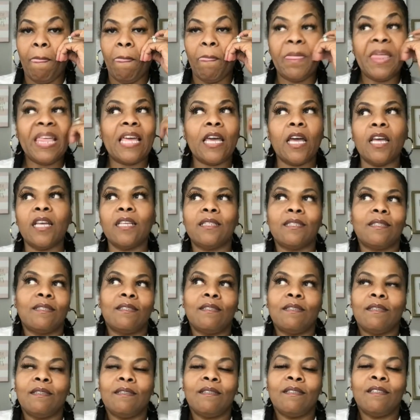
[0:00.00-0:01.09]
because
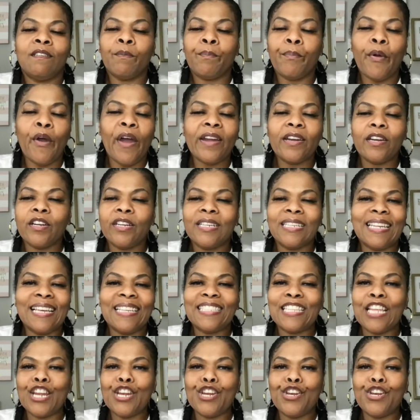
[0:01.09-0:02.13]
your partner doesn't